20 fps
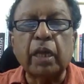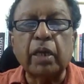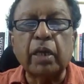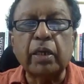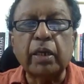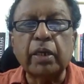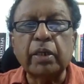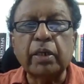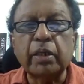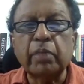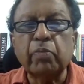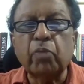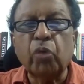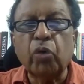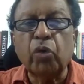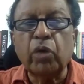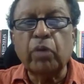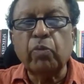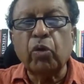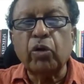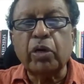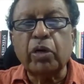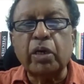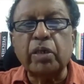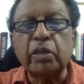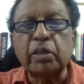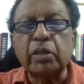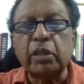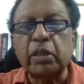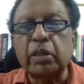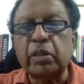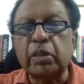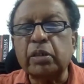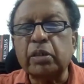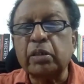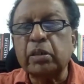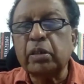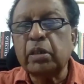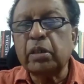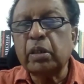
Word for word: are getting more and more concerned